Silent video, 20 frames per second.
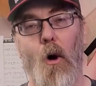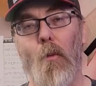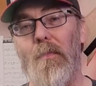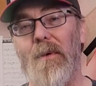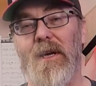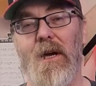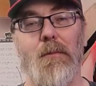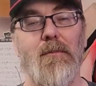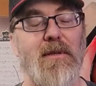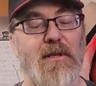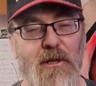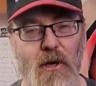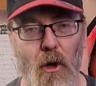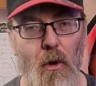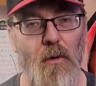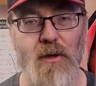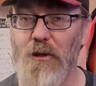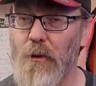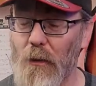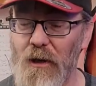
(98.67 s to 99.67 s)
Opening up the
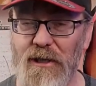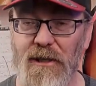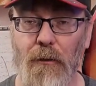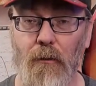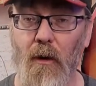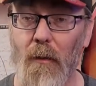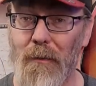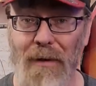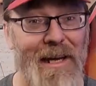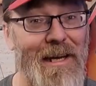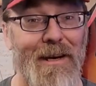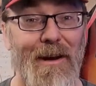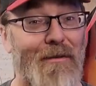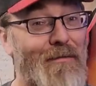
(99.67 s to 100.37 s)
show was recent repeat